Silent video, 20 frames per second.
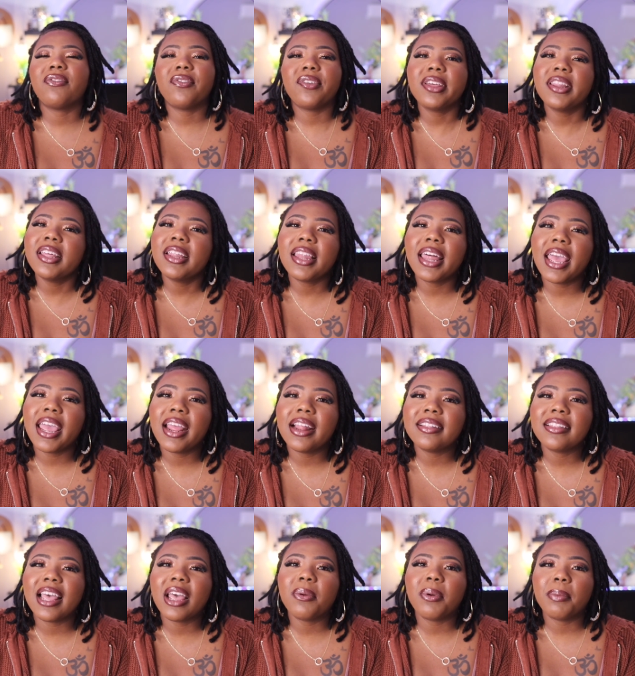really liked
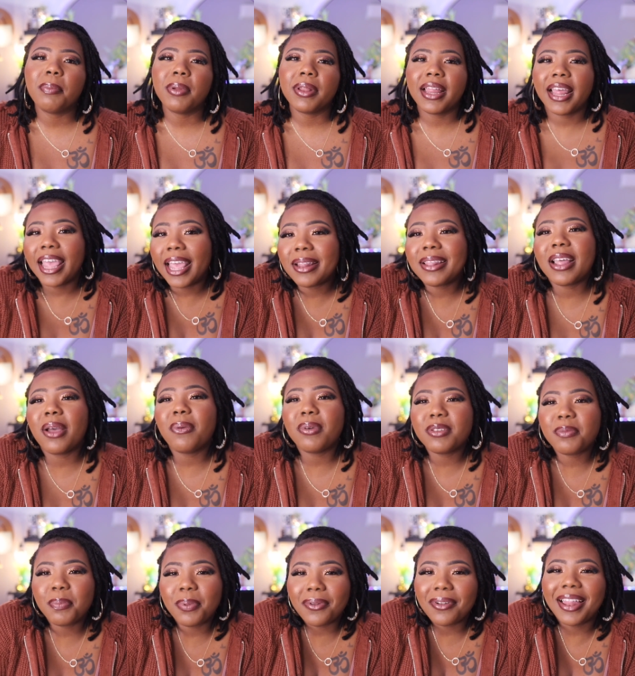that
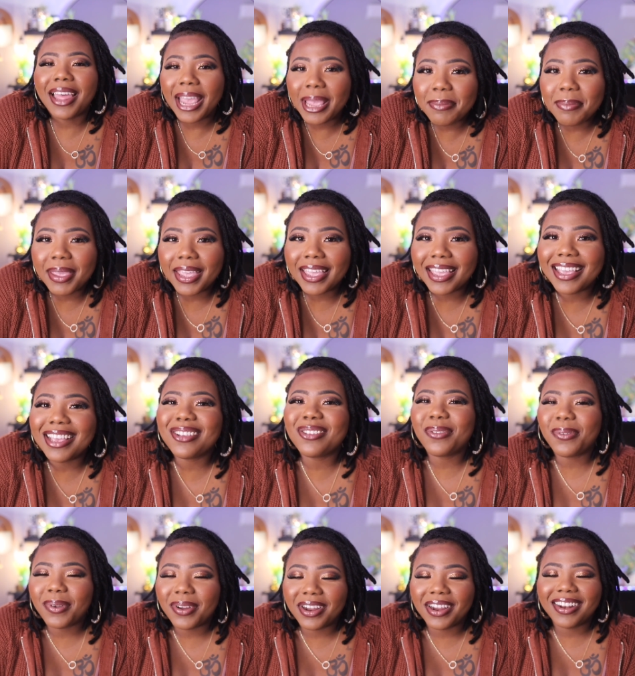was proclaiming his
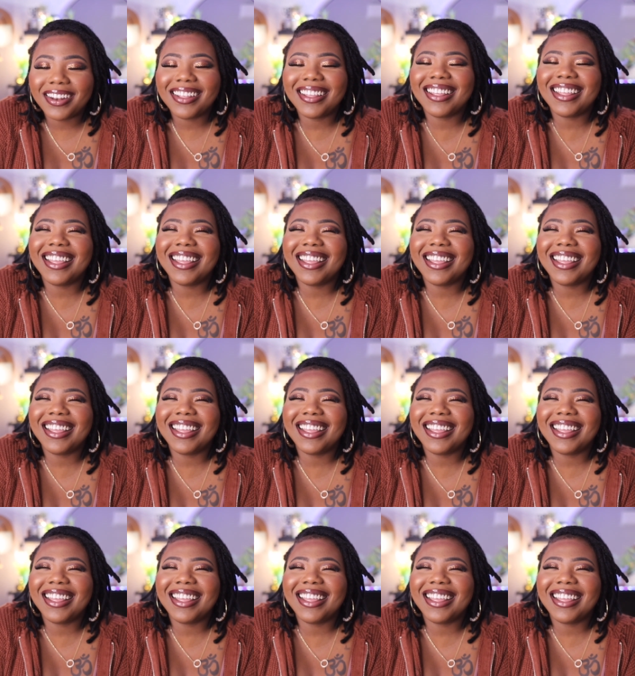word